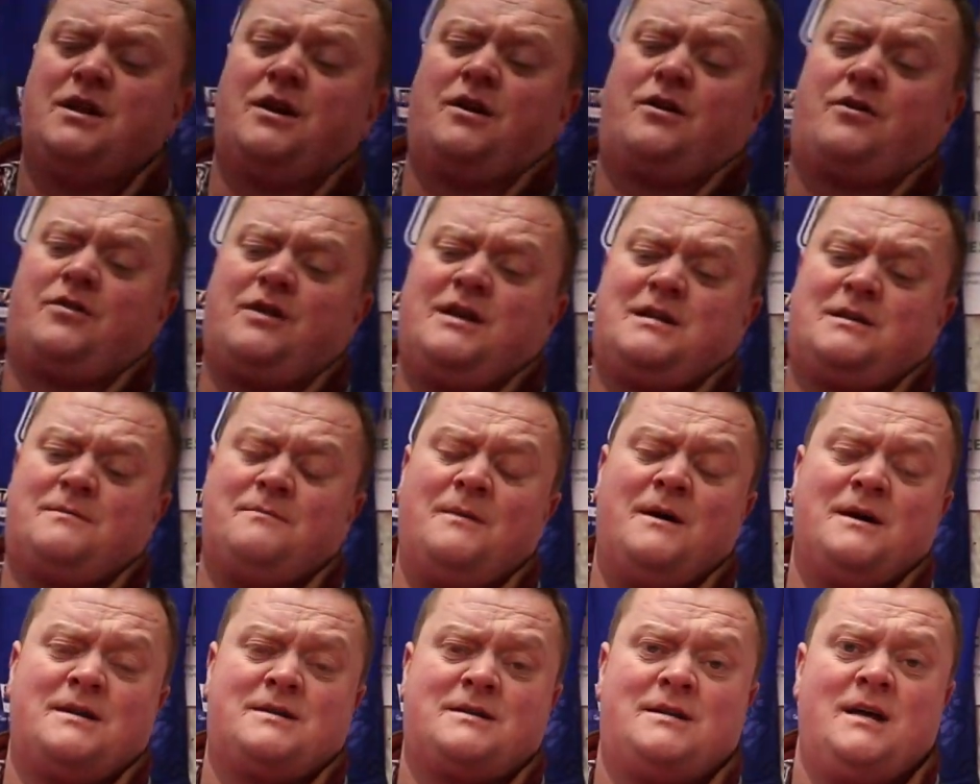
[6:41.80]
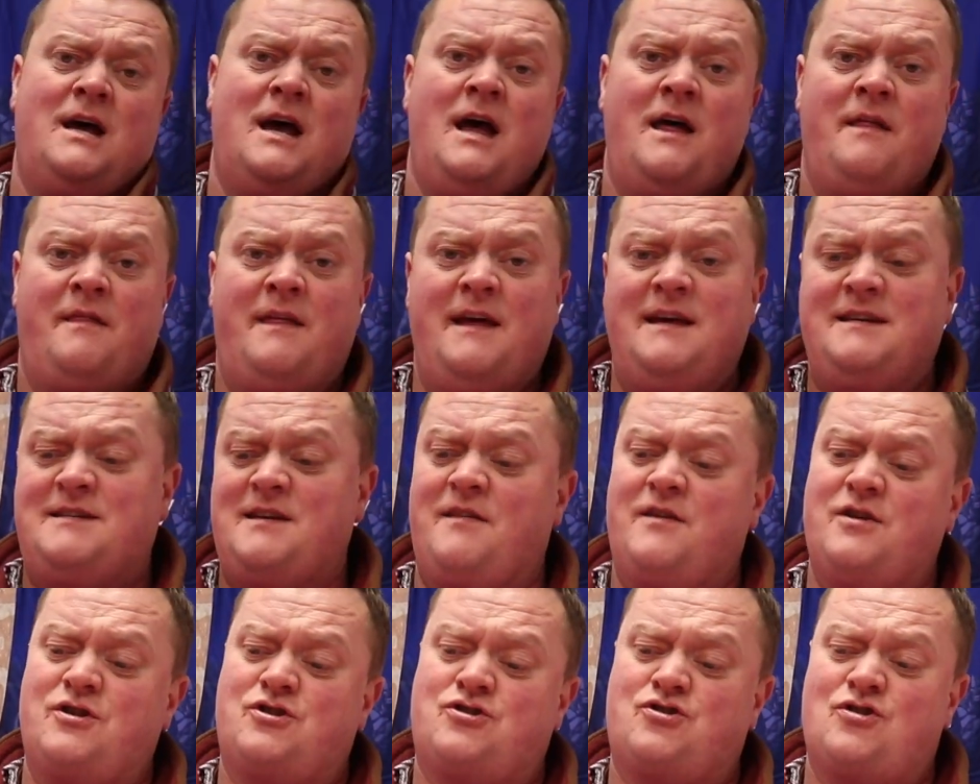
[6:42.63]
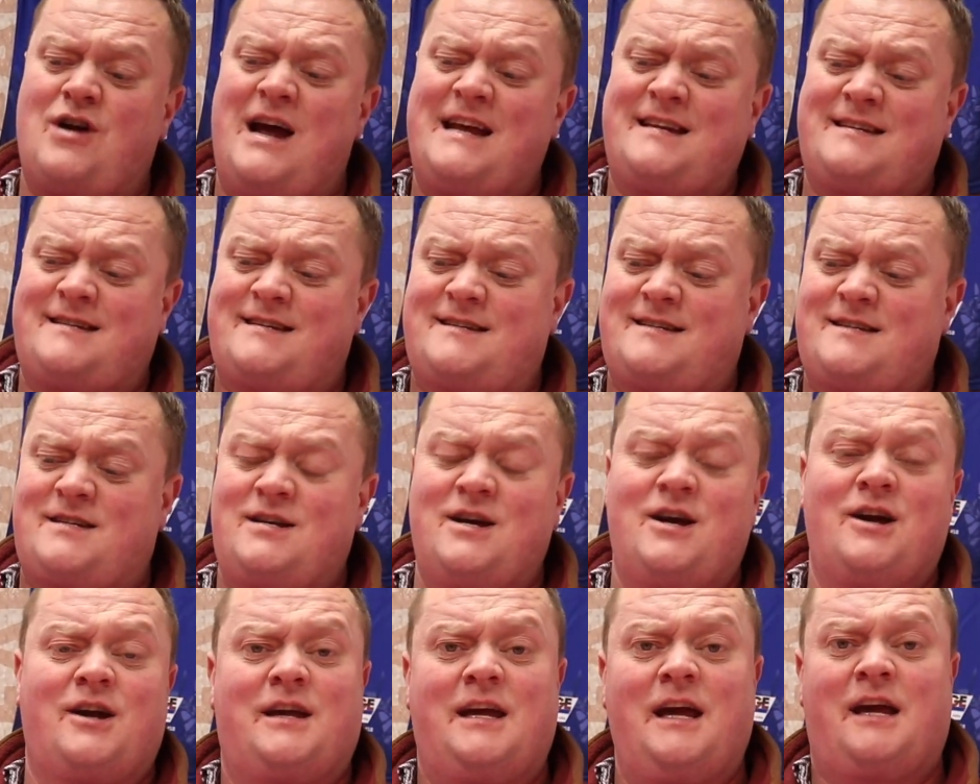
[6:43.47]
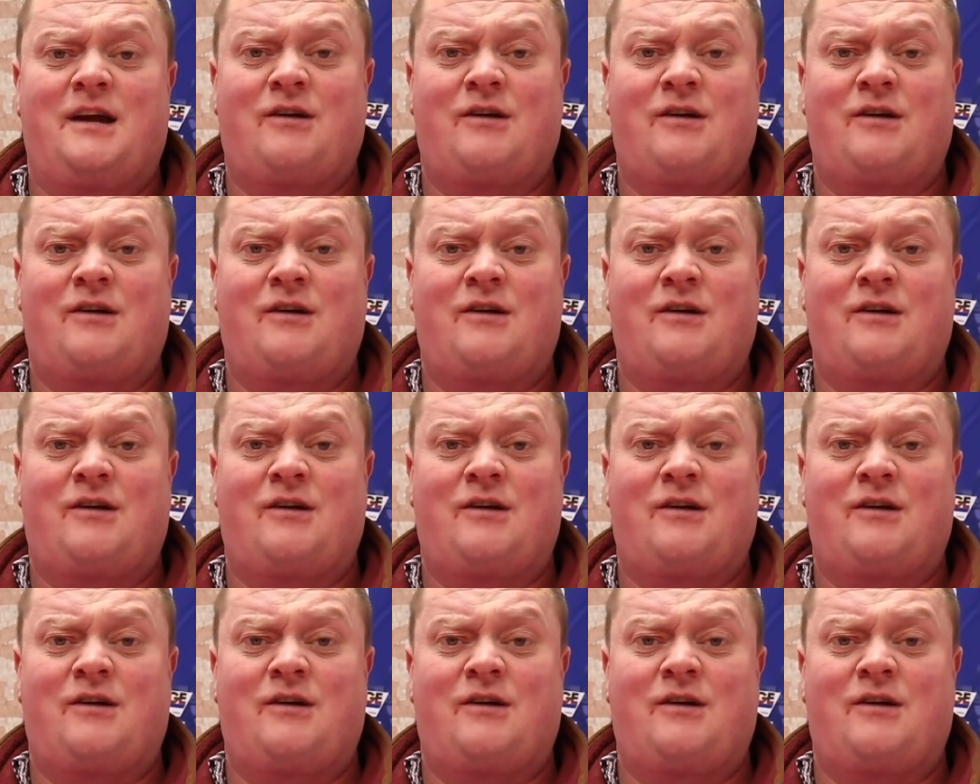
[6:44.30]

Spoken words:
at Christmas. These are the dressed turkey